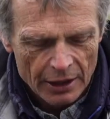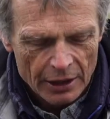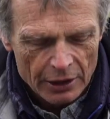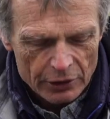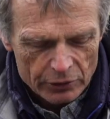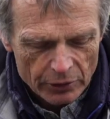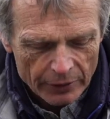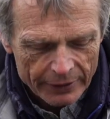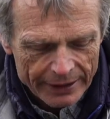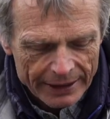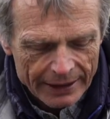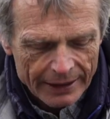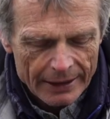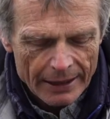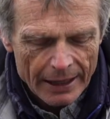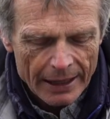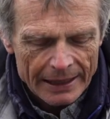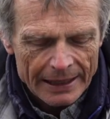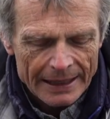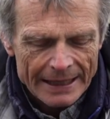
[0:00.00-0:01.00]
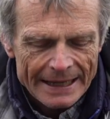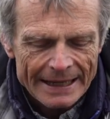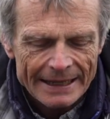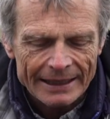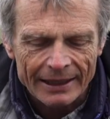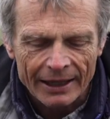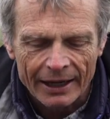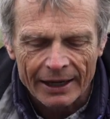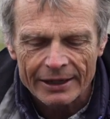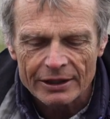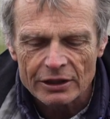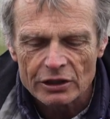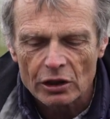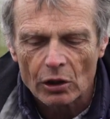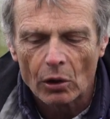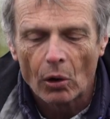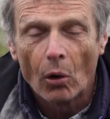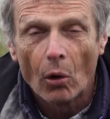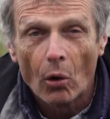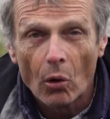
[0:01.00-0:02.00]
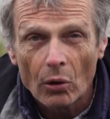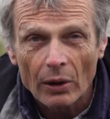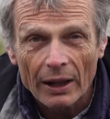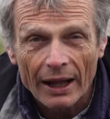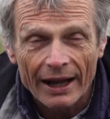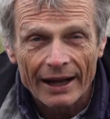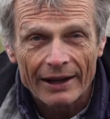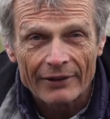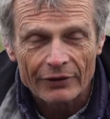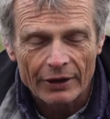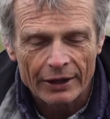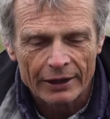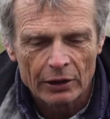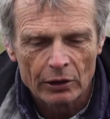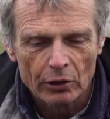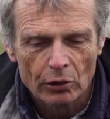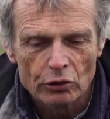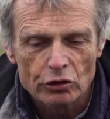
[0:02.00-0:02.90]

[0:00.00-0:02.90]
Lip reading: So the Elite lines all have a low